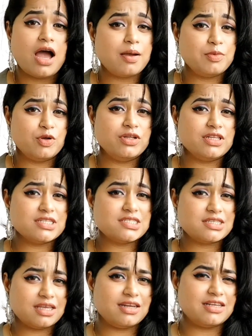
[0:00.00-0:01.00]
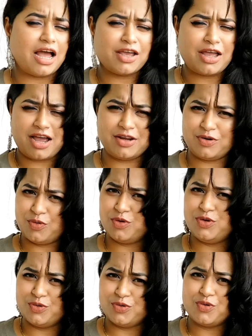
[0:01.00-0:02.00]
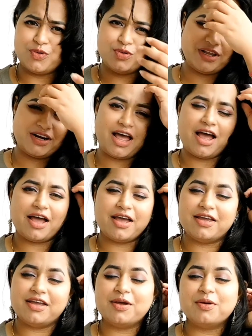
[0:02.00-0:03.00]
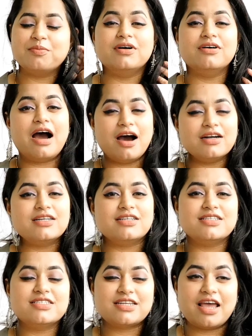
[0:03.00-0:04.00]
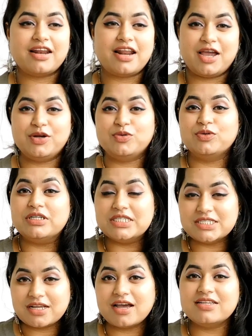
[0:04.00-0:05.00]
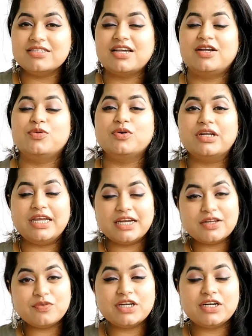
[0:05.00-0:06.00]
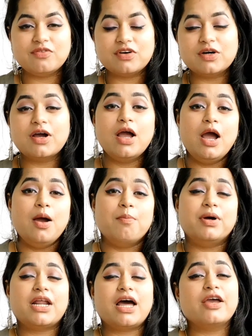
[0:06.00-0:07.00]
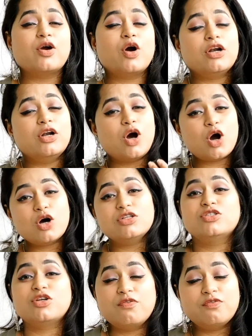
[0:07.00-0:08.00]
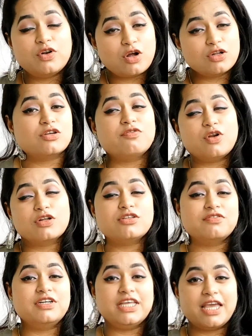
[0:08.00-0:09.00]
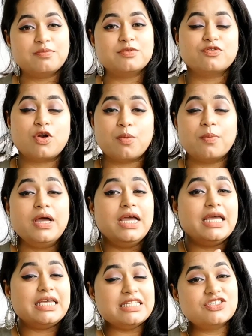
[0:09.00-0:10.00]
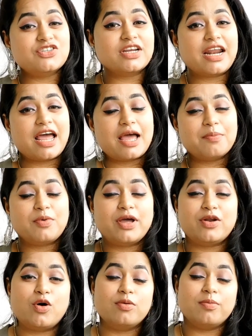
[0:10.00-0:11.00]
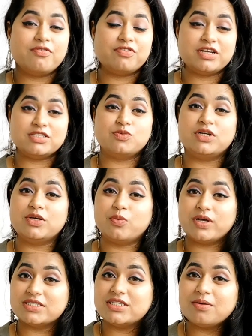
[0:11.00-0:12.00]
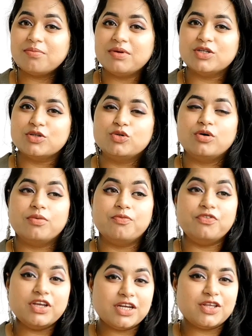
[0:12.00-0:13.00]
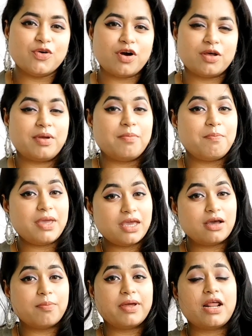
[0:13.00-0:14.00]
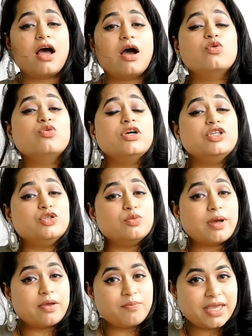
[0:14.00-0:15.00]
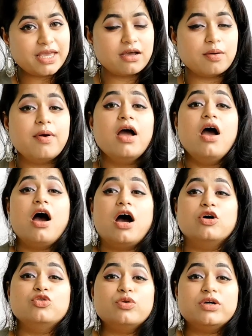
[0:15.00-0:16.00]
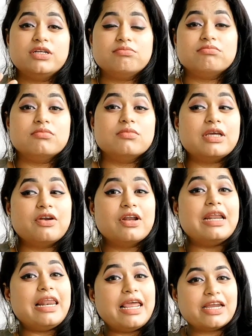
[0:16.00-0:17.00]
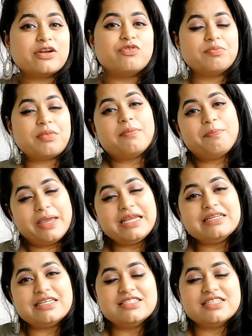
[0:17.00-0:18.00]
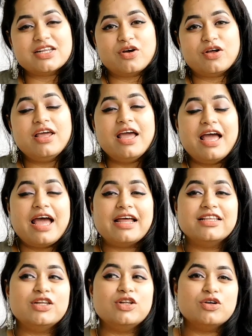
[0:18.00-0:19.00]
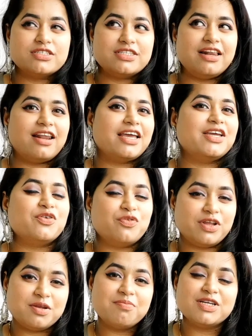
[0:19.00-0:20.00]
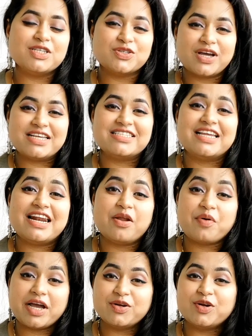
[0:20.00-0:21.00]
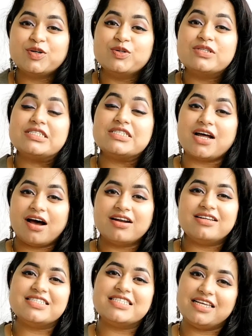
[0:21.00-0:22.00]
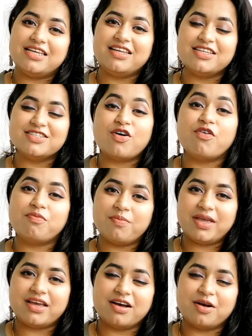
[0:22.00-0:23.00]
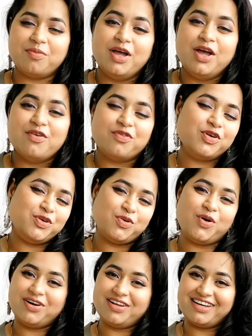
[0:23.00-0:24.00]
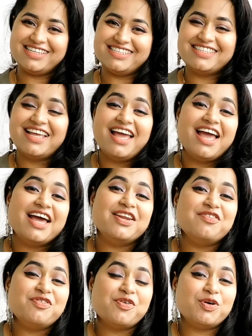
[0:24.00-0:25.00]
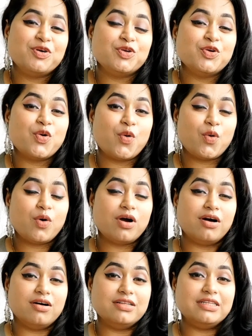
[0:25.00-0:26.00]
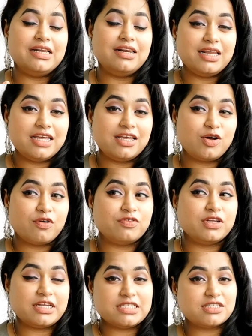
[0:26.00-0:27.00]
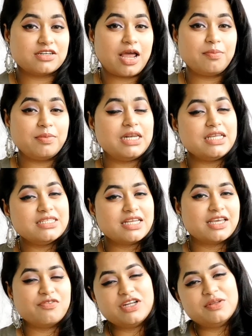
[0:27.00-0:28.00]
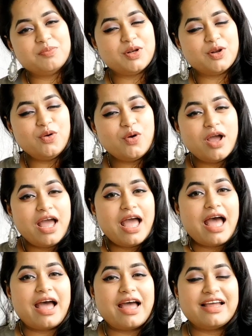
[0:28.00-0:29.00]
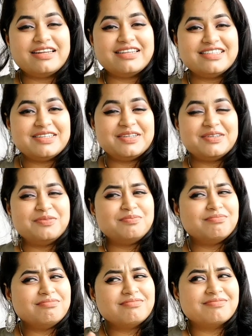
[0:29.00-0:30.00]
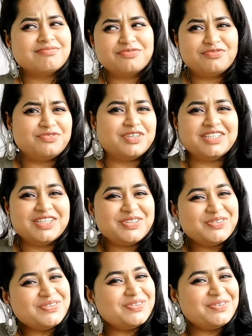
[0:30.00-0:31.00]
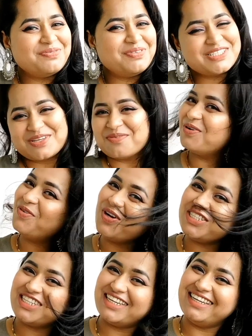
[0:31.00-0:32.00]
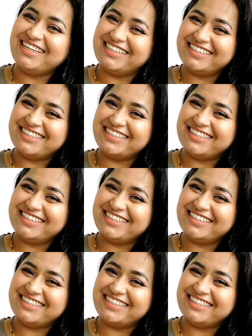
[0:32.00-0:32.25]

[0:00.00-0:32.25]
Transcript: I'm doing this series, I know you know that I am an artist and I do designs, I do creativity work, but I got lots of DMs from Instagram, and all my friends were requesting me to do a video on my makeup and how do I do my makeup, how do I relate with my paintings and all, and the looks, they like it very much. So I said, why not to start a series of makeup for you all guys. And if you want to know the link of the Instagram, the links are given below. And further ado, please keep on watching.